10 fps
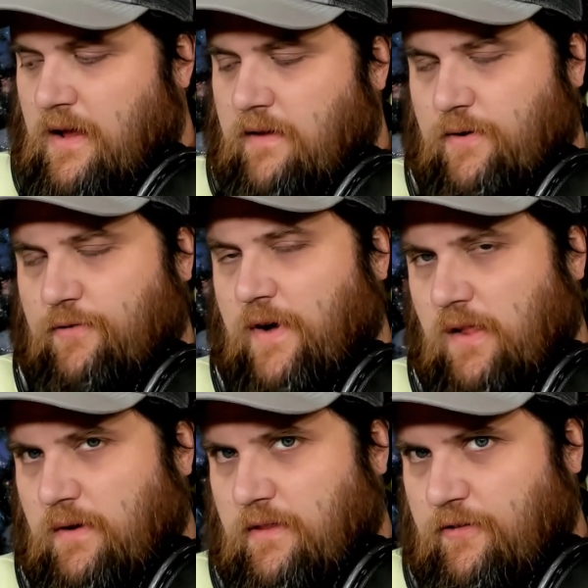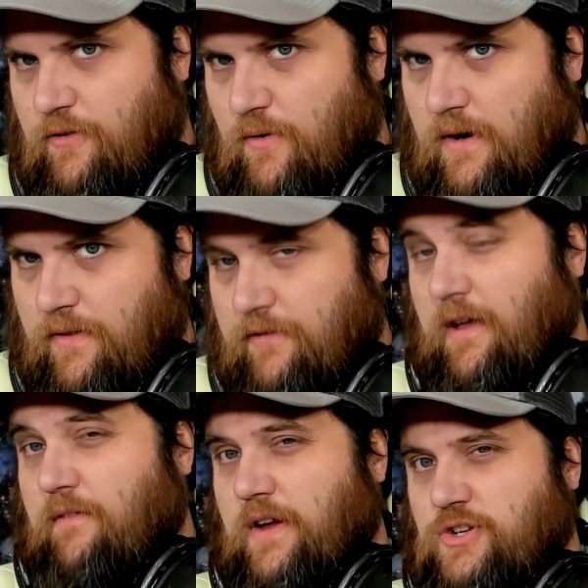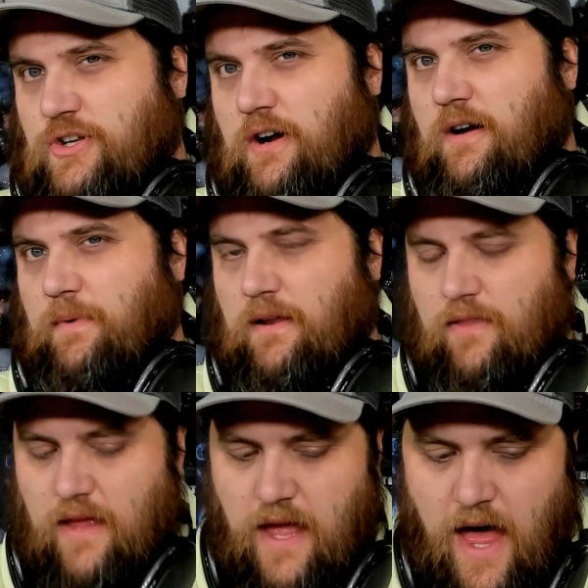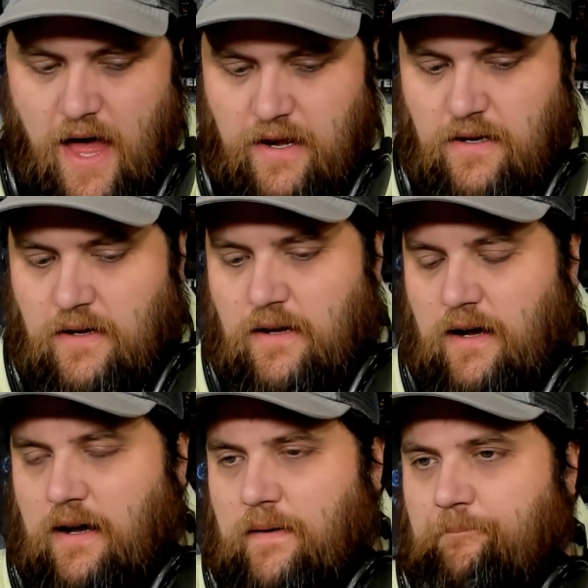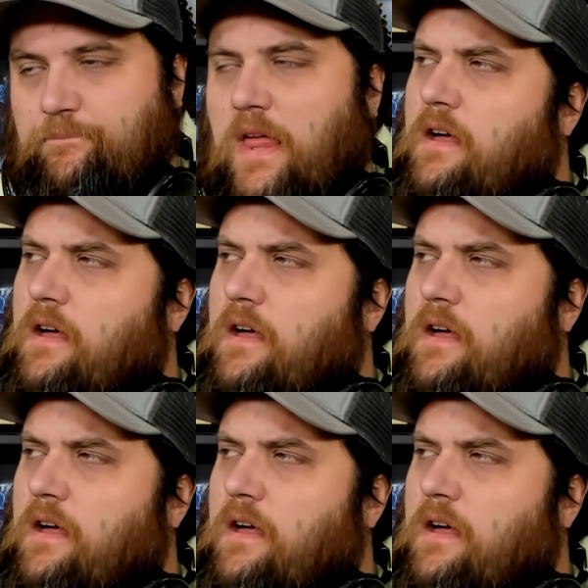if you're following the story on the Salvation Army, they had um,